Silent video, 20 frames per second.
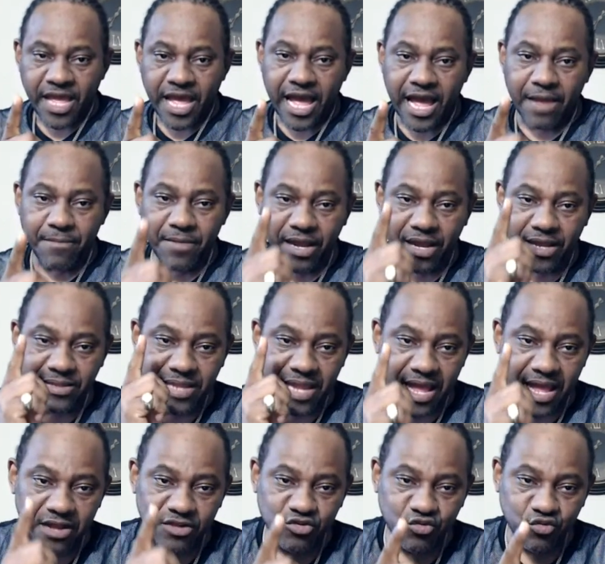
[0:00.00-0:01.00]
I'm going to
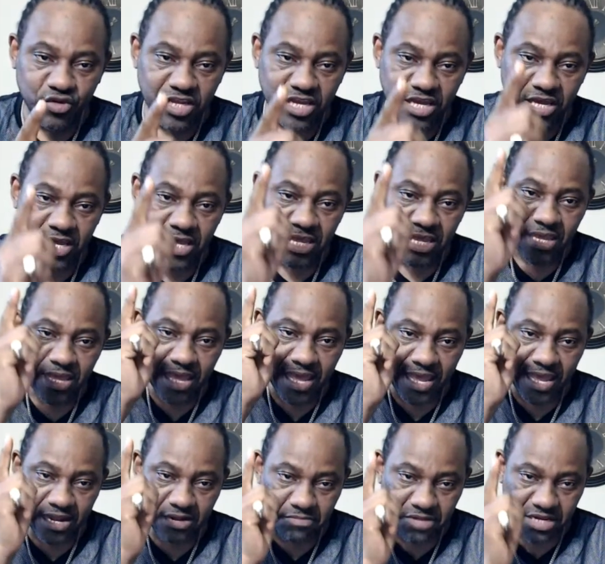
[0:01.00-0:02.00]
talk to the
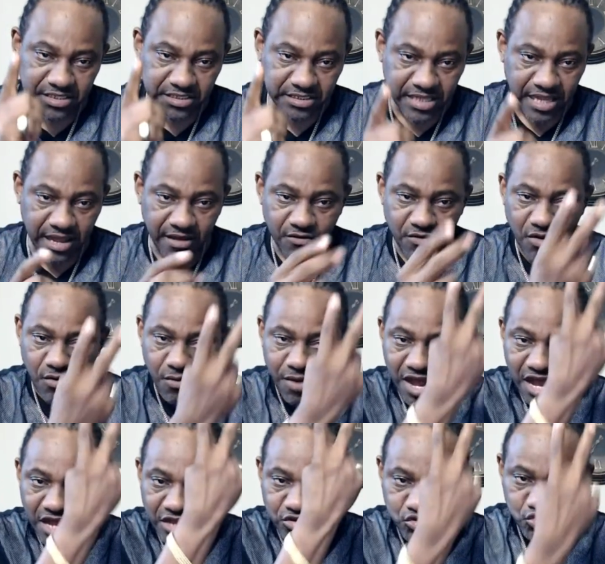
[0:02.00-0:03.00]
health minister. We
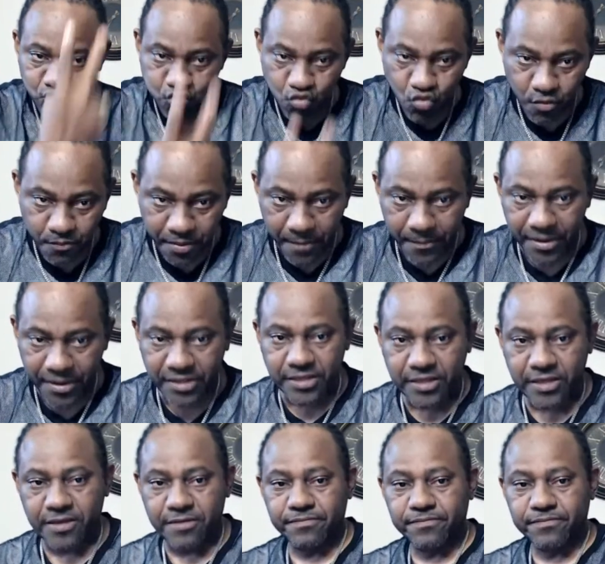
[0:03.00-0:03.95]
want two property.